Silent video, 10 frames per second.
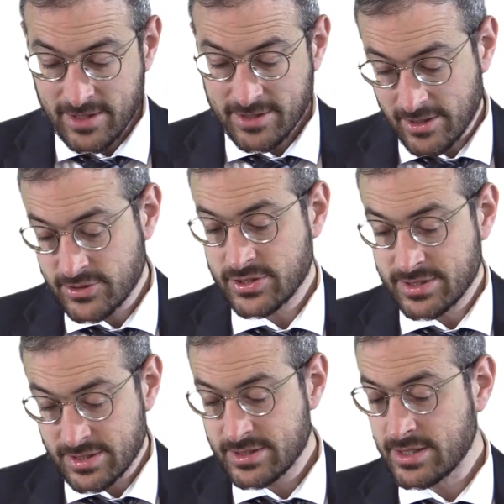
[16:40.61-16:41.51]
they're just
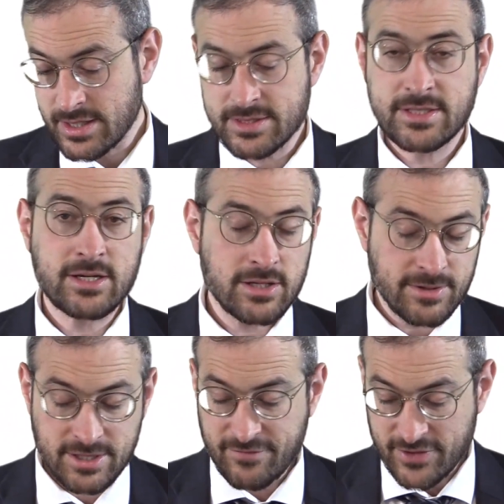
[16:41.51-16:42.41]
a single
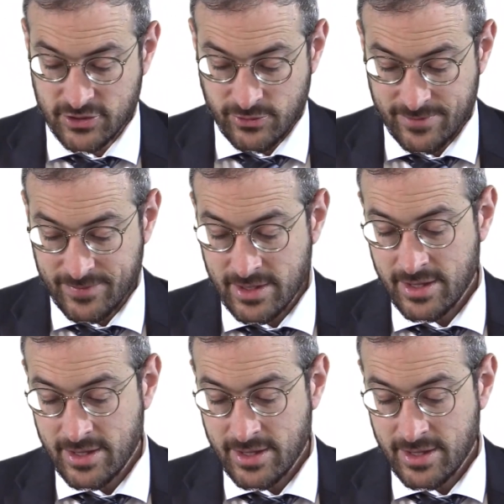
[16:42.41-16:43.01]
individual,